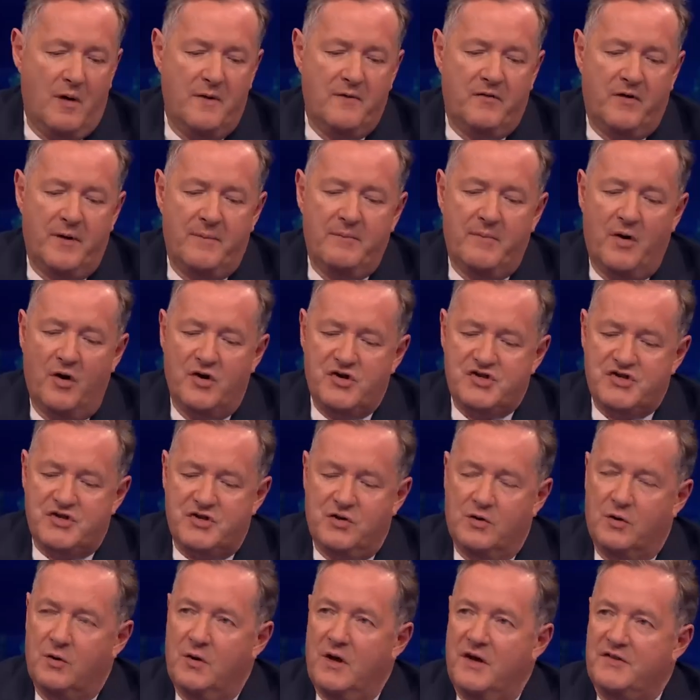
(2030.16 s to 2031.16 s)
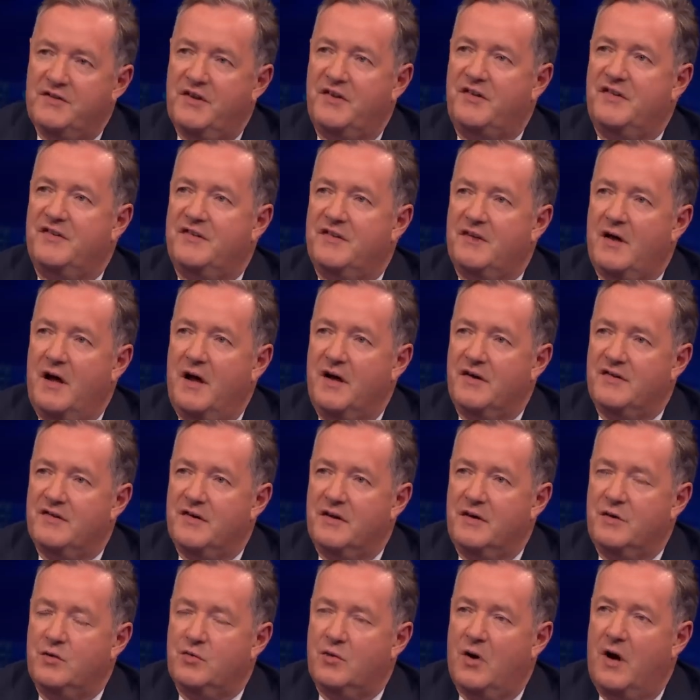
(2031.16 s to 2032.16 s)
over emotional as a
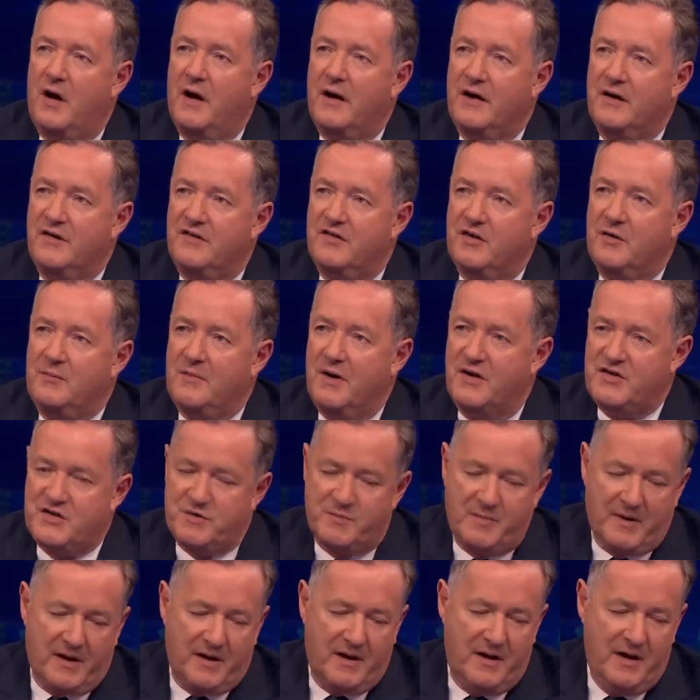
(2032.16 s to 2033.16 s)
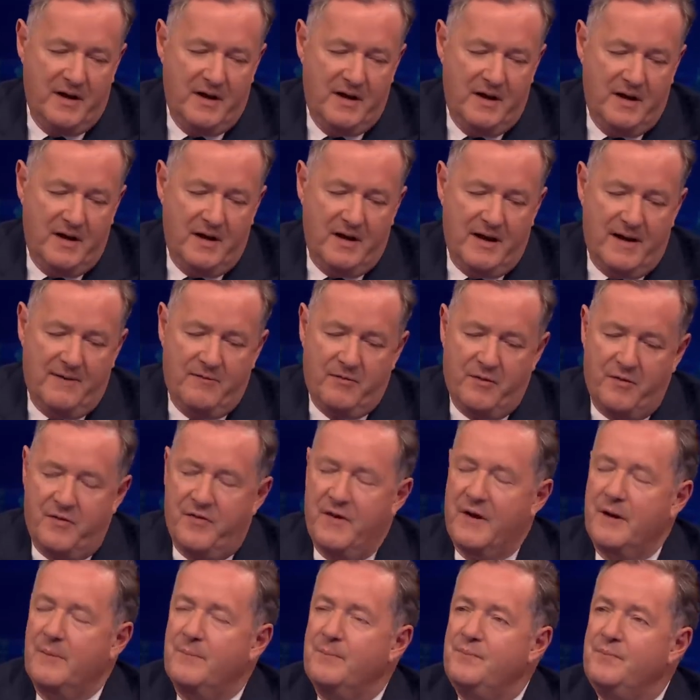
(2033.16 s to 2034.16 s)
society, crying too much about
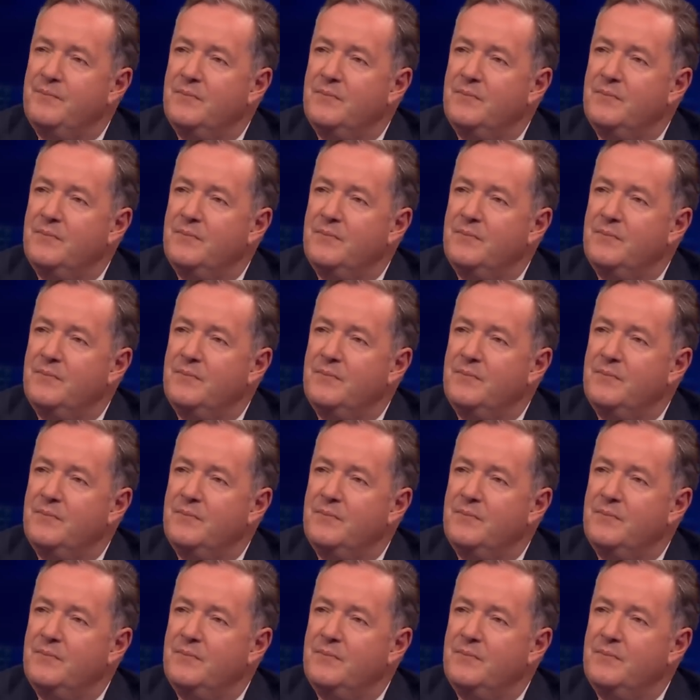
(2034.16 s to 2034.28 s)
everything. Has